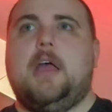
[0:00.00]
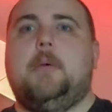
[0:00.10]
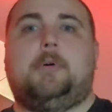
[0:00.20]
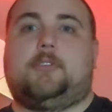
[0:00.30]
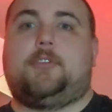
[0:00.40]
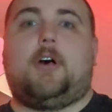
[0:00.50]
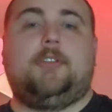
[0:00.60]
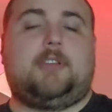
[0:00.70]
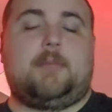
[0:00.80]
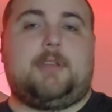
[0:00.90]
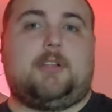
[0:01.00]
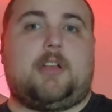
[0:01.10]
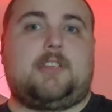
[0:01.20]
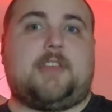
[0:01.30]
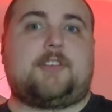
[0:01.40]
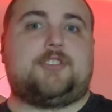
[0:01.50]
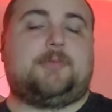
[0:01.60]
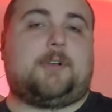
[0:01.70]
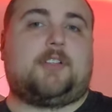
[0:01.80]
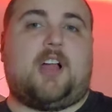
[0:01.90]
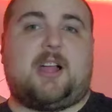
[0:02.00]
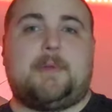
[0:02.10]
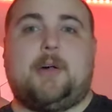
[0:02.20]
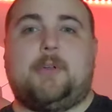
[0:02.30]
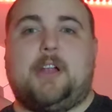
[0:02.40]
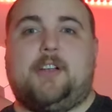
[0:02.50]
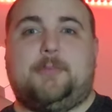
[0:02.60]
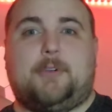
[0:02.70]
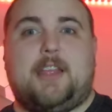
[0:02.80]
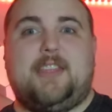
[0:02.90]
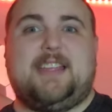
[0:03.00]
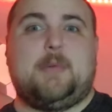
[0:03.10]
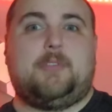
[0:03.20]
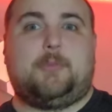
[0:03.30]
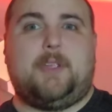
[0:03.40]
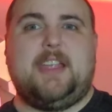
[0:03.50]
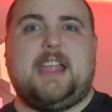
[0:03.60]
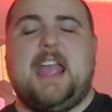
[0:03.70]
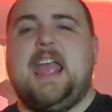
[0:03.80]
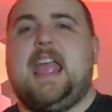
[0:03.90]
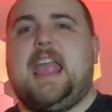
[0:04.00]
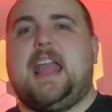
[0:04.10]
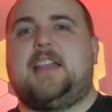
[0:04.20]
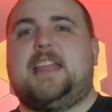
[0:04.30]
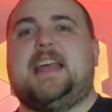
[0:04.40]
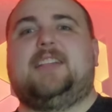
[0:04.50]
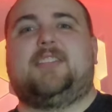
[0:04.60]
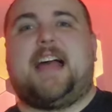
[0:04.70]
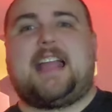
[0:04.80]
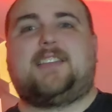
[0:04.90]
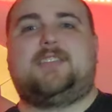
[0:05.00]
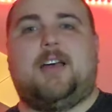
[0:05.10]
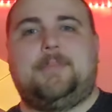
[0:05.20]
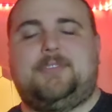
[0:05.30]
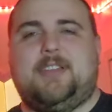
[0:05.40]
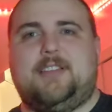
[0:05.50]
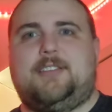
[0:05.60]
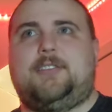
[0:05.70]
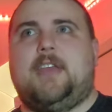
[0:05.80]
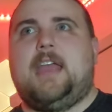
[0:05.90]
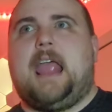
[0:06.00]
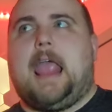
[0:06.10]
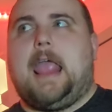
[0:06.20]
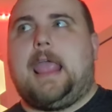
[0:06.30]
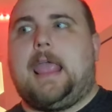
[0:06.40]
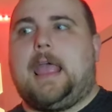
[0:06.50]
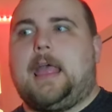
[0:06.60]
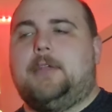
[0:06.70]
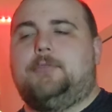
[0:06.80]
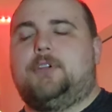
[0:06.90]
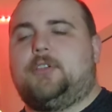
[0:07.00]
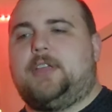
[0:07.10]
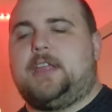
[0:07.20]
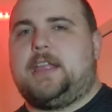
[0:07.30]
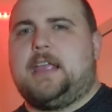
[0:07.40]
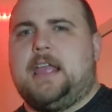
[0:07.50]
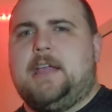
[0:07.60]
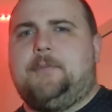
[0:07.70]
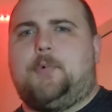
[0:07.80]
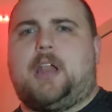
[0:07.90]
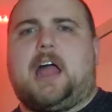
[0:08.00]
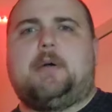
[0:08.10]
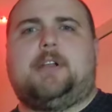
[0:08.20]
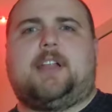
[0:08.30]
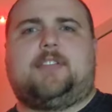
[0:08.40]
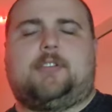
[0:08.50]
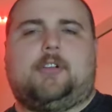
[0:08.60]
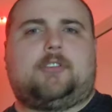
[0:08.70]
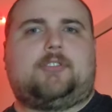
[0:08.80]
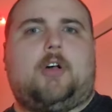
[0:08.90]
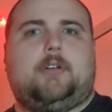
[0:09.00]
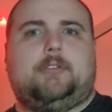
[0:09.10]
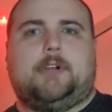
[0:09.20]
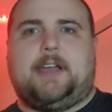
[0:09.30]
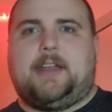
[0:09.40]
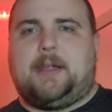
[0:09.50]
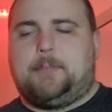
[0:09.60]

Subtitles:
But there's also going to be a lot of sections where I talk about areas where I think it was weak, and it lacks substance, and really what I would consider solid writing.